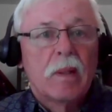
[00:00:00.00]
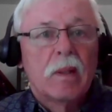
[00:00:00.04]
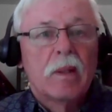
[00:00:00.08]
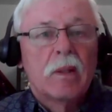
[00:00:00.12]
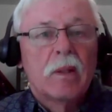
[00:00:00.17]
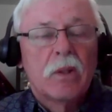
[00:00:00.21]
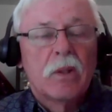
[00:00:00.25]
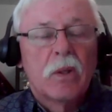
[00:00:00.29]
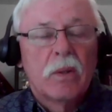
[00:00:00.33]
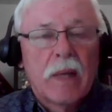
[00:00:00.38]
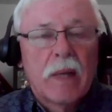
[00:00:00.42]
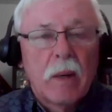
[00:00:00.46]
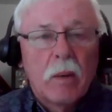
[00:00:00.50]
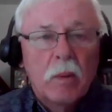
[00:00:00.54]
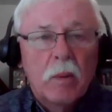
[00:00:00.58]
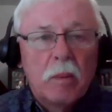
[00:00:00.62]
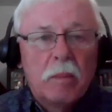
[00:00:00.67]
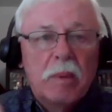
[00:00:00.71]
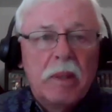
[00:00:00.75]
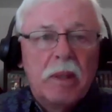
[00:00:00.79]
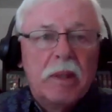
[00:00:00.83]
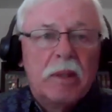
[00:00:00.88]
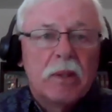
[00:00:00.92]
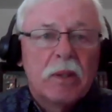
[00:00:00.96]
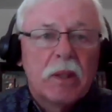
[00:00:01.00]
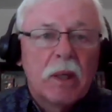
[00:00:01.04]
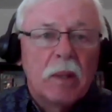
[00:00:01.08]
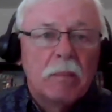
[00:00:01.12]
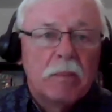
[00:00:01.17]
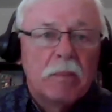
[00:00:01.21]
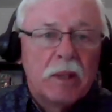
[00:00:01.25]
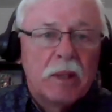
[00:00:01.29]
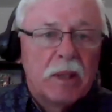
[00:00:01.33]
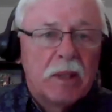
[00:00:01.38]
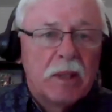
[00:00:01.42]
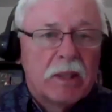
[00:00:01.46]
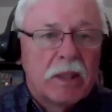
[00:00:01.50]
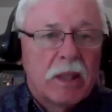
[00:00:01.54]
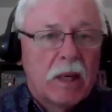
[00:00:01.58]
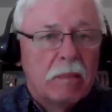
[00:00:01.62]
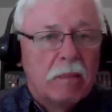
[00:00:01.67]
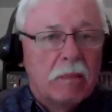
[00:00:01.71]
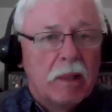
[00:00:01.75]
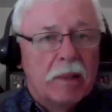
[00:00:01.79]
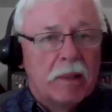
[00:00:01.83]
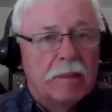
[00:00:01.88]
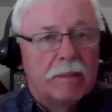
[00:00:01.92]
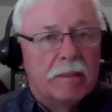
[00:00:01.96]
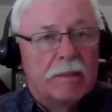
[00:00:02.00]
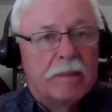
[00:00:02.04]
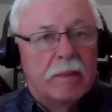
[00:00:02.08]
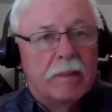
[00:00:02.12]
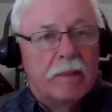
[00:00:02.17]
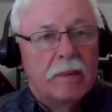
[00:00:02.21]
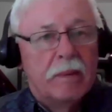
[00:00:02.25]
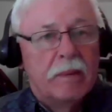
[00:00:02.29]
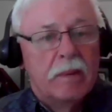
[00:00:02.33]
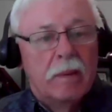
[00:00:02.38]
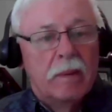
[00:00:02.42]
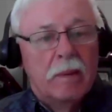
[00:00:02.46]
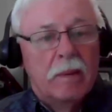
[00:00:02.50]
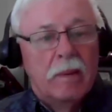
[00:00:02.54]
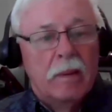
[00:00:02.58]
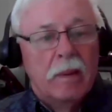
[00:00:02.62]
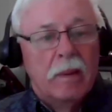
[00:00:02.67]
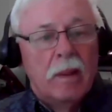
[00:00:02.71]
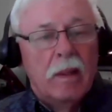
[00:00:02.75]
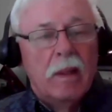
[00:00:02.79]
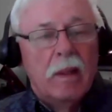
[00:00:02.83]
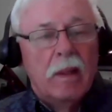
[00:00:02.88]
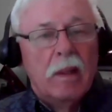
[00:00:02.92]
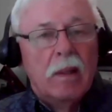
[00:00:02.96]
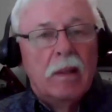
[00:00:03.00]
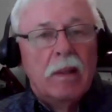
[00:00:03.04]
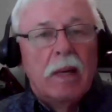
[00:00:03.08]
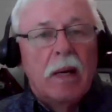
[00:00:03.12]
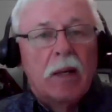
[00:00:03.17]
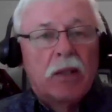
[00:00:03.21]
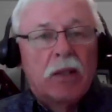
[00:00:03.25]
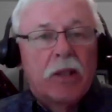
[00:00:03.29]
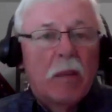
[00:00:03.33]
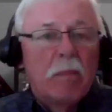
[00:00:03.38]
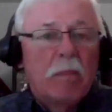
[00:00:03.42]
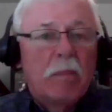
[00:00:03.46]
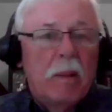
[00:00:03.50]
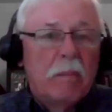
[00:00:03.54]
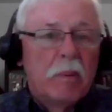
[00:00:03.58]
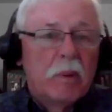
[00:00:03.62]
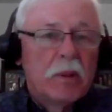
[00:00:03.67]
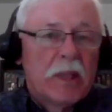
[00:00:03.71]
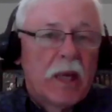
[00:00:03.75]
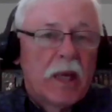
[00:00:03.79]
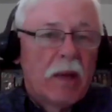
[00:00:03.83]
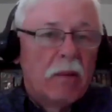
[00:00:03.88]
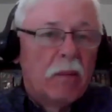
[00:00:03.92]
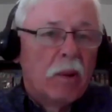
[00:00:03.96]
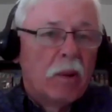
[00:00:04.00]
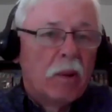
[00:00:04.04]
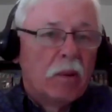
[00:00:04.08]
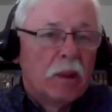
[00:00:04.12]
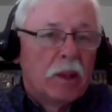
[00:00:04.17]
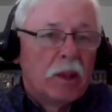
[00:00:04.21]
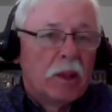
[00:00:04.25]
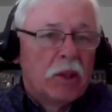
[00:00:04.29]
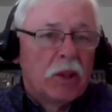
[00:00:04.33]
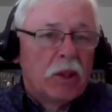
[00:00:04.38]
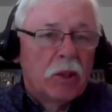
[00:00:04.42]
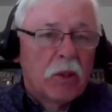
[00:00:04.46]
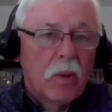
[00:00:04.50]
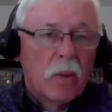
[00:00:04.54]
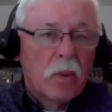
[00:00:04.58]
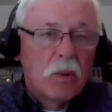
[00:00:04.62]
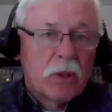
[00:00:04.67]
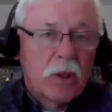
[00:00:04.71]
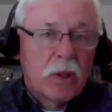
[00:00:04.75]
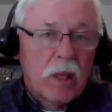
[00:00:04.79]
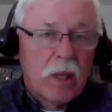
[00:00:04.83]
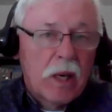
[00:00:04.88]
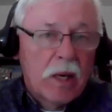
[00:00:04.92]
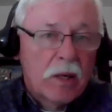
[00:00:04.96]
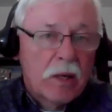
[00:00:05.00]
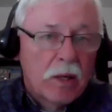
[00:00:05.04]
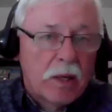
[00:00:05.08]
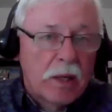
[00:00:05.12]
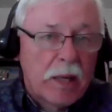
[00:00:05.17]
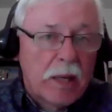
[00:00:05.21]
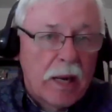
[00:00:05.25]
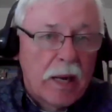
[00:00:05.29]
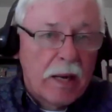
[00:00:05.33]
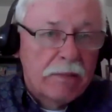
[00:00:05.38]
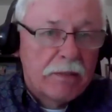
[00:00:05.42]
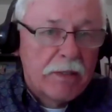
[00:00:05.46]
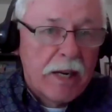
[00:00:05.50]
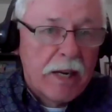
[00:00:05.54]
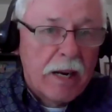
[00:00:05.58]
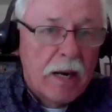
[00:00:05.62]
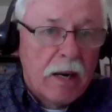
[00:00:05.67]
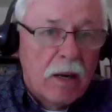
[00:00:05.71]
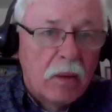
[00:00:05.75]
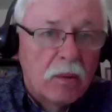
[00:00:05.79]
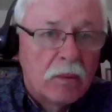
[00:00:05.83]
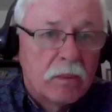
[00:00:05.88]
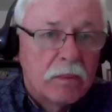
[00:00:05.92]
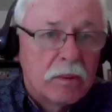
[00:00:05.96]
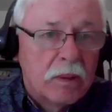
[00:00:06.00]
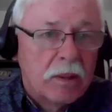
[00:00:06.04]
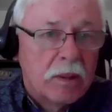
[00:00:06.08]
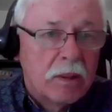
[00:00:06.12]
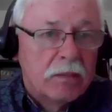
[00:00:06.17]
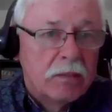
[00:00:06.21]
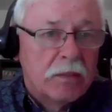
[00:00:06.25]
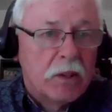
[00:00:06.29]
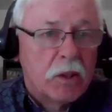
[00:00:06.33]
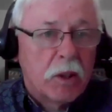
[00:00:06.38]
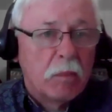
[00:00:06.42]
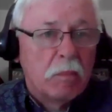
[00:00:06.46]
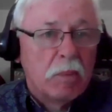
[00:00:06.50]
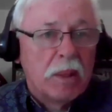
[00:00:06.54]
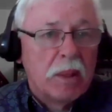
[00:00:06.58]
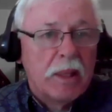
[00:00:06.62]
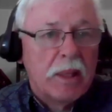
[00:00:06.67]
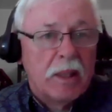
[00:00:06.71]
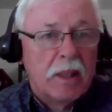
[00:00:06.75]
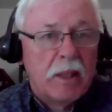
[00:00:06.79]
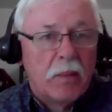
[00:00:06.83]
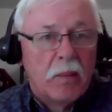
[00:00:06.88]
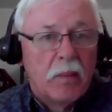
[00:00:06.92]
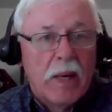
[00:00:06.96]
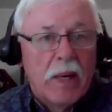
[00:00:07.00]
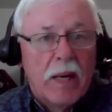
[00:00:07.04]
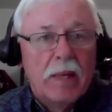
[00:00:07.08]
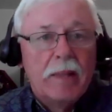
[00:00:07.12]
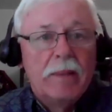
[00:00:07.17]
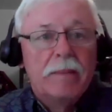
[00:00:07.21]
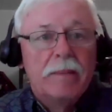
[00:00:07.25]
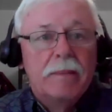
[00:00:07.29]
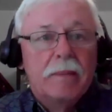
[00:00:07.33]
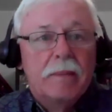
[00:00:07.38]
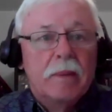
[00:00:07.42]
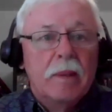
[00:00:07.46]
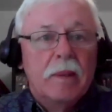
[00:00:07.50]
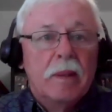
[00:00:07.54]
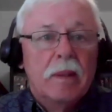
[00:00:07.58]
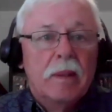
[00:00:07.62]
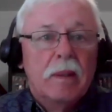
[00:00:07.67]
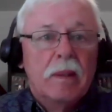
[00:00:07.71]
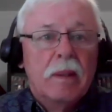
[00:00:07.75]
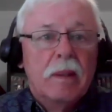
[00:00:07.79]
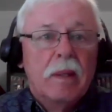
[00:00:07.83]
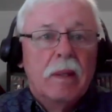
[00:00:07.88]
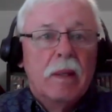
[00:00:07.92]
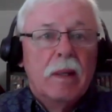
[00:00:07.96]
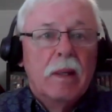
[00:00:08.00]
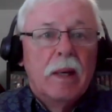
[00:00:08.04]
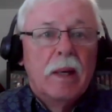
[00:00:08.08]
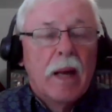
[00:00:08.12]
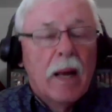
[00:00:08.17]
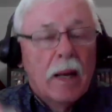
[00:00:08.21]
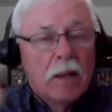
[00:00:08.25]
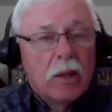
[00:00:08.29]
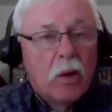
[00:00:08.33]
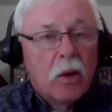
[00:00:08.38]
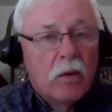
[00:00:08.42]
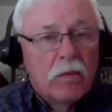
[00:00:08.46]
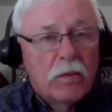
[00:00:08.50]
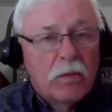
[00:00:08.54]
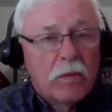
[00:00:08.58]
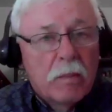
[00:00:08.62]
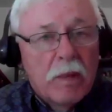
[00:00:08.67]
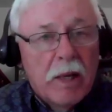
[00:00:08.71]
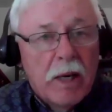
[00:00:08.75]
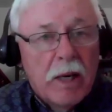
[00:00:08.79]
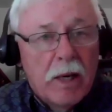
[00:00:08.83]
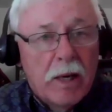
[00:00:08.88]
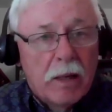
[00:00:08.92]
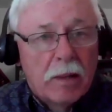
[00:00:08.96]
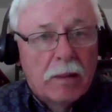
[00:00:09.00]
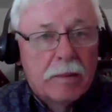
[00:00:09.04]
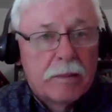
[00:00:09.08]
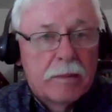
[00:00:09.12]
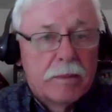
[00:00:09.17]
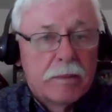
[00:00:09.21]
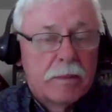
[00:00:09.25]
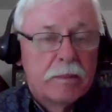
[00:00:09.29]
So that will be something that's coming. Now, some people say, well, let's just go slaughter a calf now, if it's completely red, and go from there.